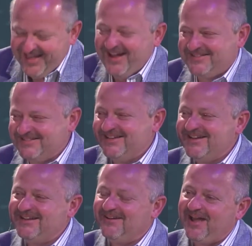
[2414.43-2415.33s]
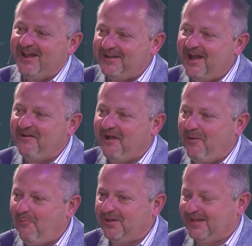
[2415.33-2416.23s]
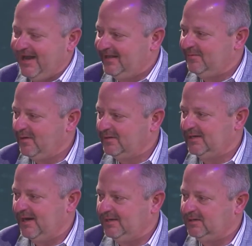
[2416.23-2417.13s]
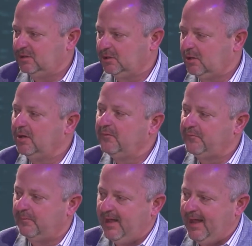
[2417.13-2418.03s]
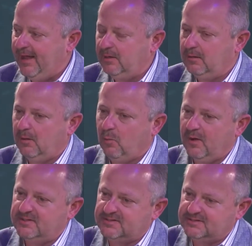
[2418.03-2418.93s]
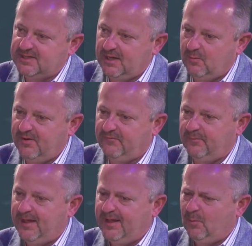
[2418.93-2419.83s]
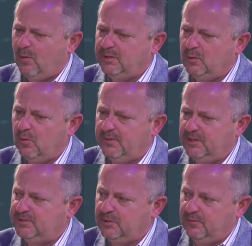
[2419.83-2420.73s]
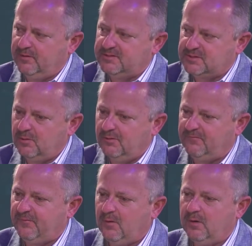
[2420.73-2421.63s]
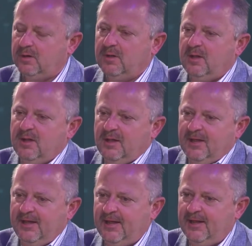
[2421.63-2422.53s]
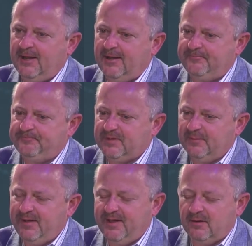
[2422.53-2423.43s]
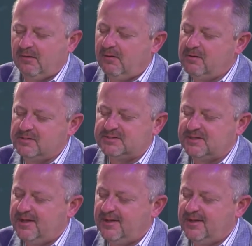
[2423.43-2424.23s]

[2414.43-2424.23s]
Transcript: It's then, okay, now God, what did I need to learn from that? What is the takeaway from that? And what do you want me to do with this going forward? And man, it hurts.